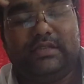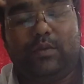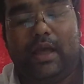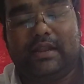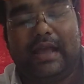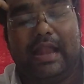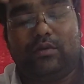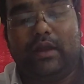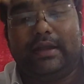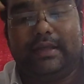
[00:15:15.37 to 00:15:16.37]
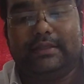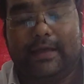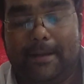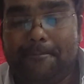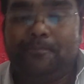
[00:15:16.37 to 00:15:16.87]
while calculating
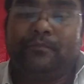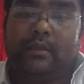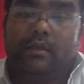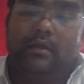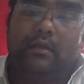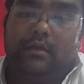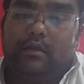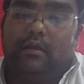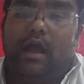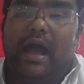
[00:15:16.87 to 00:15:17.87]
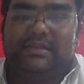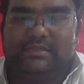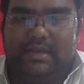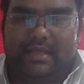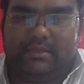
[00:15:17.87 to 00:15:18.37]
the
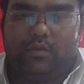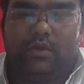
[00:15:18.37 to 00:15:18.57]
arch length.